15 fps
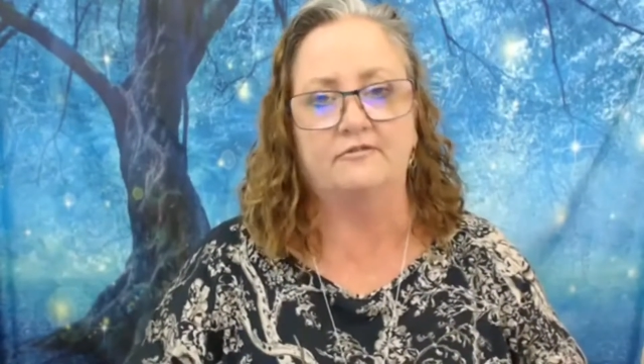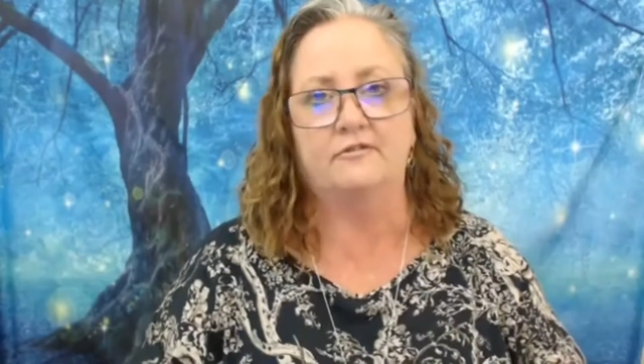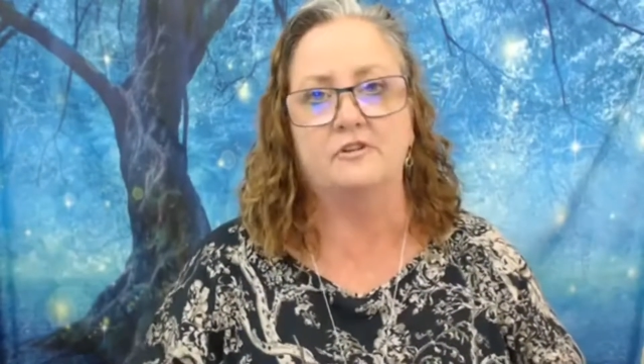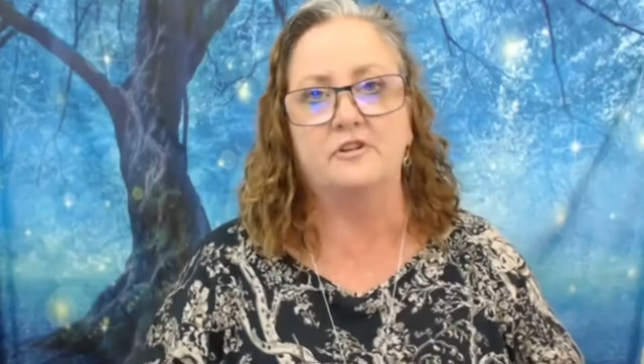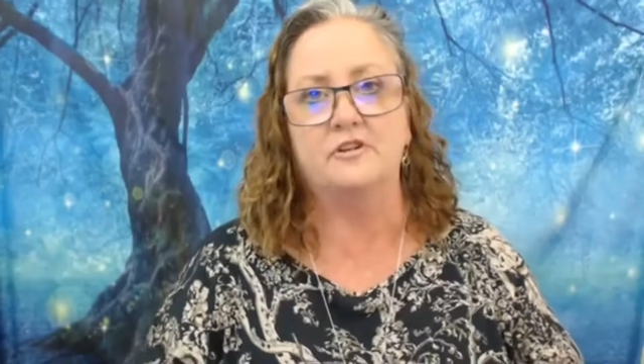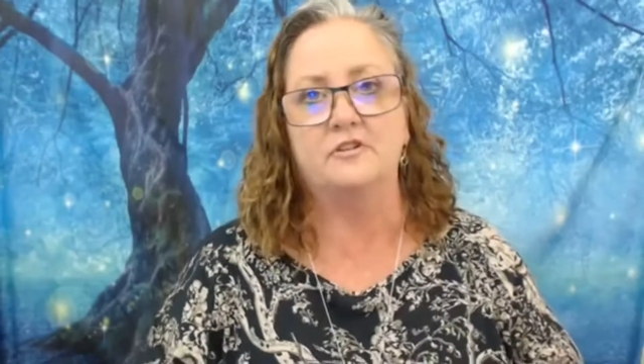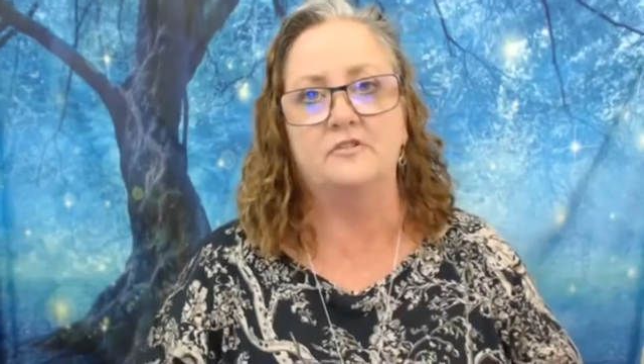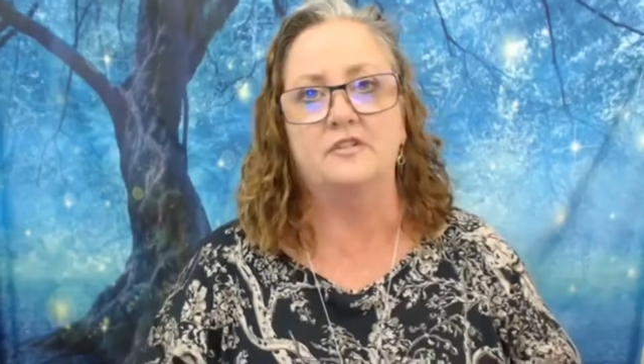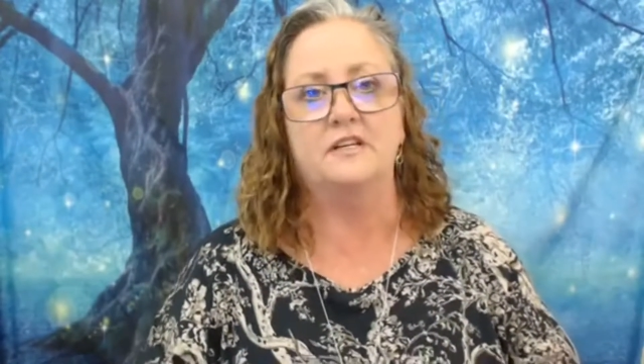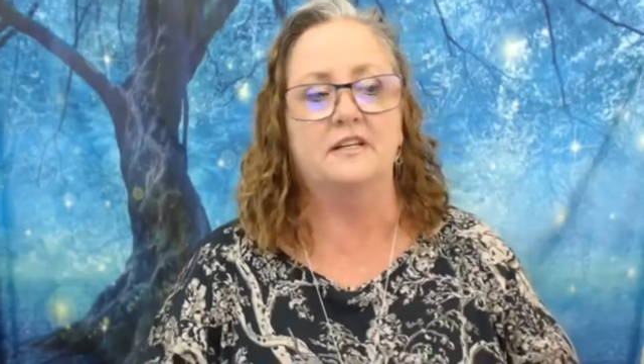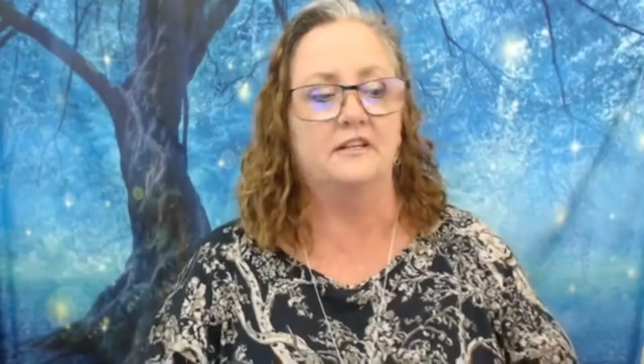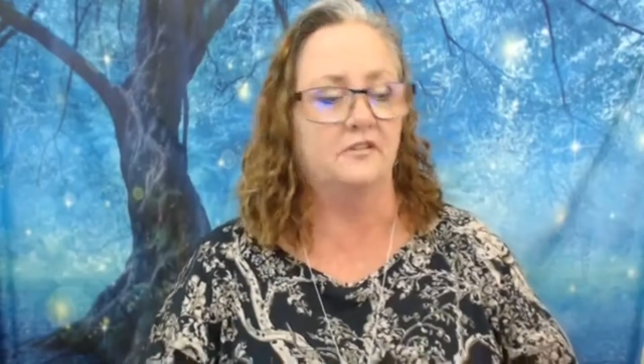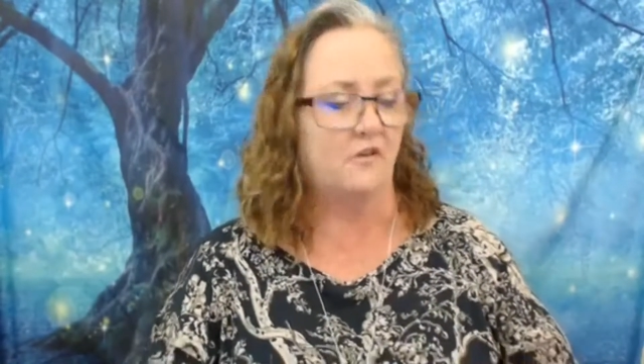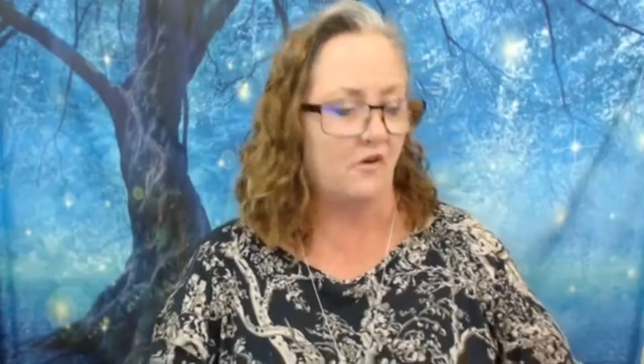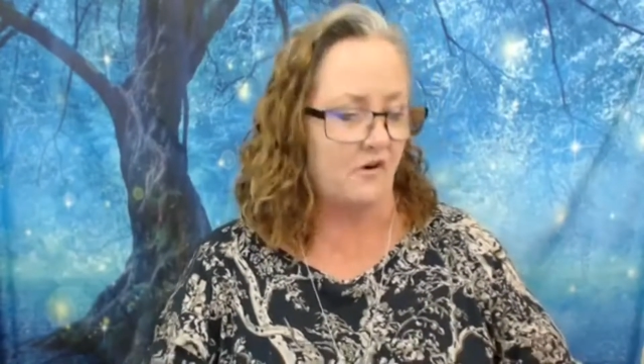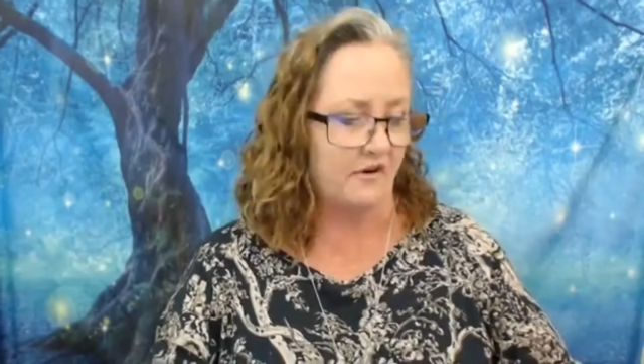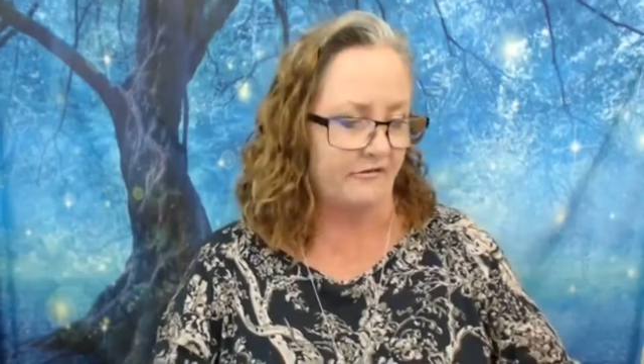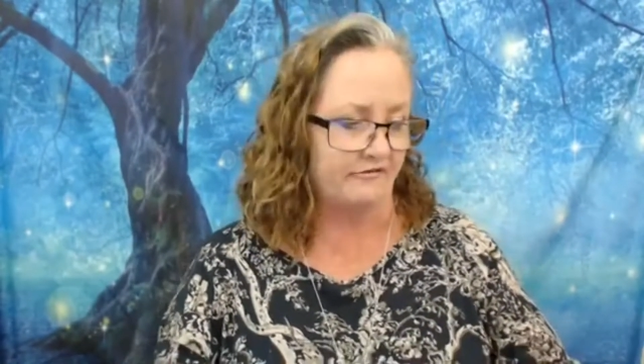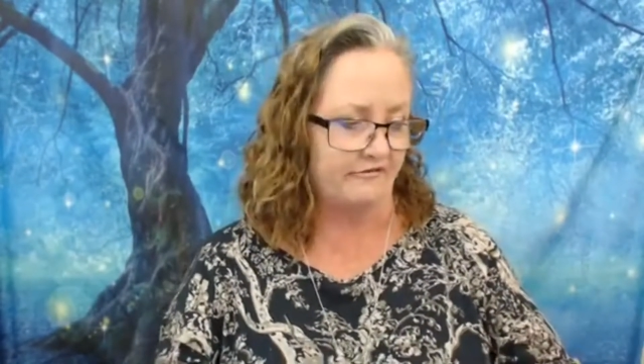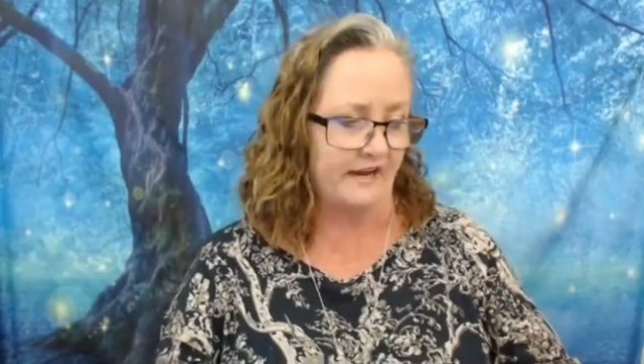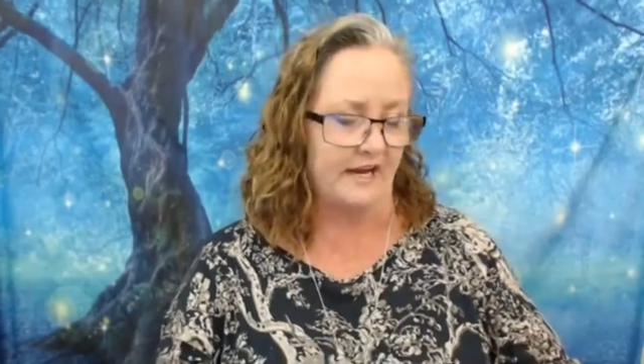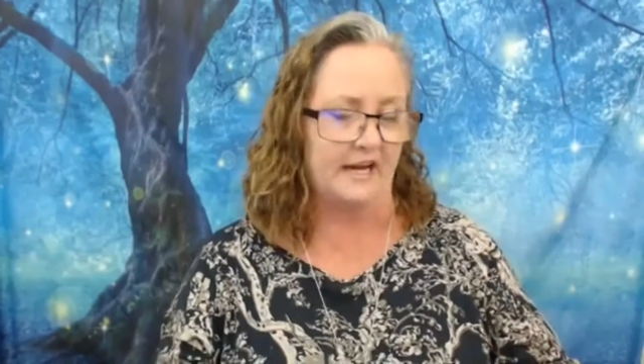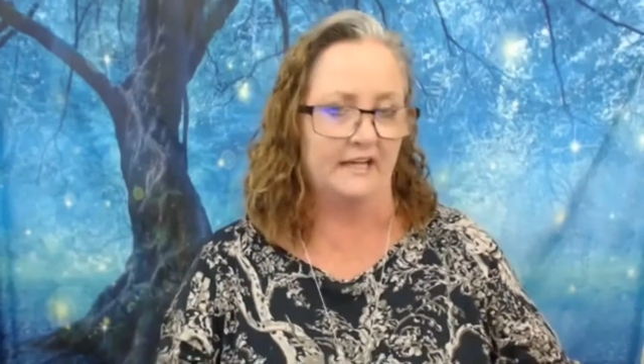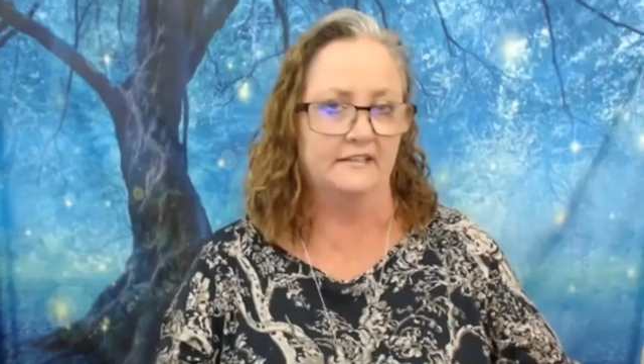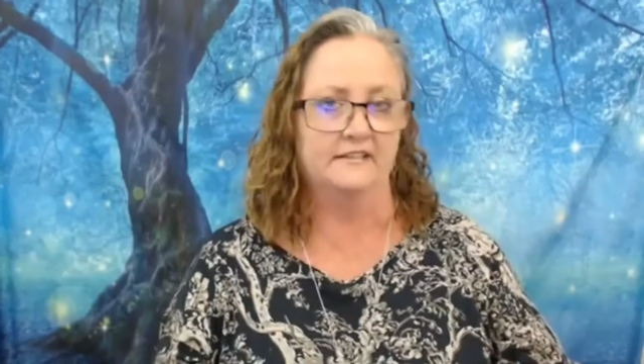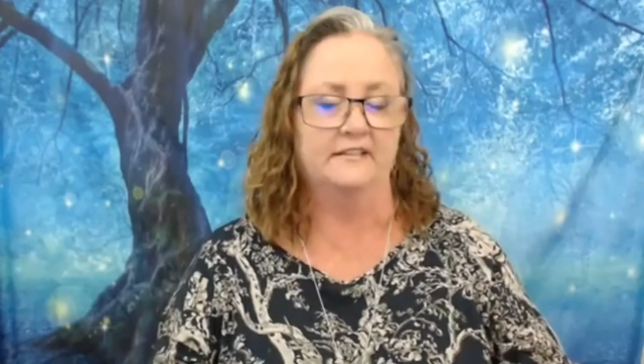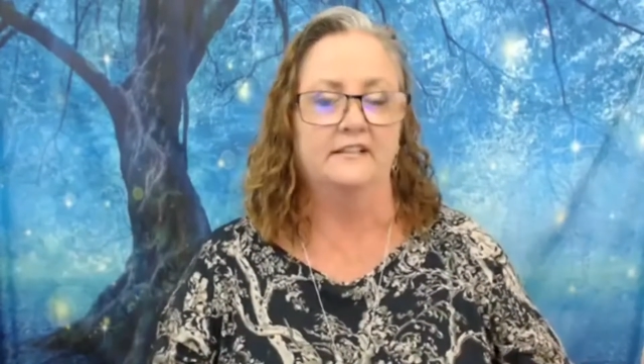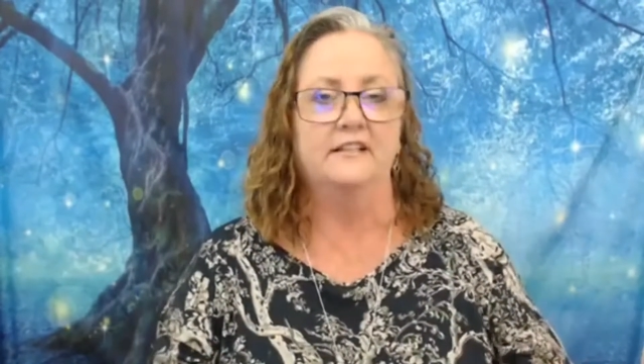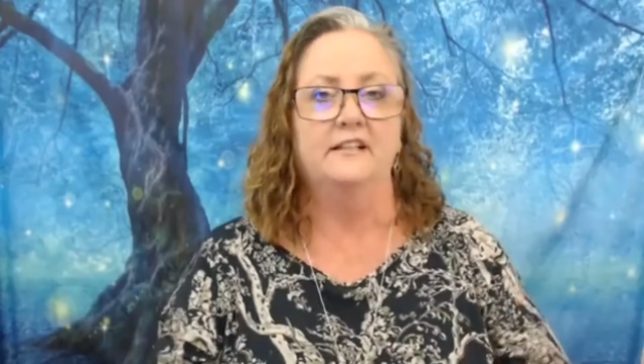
for using an artifact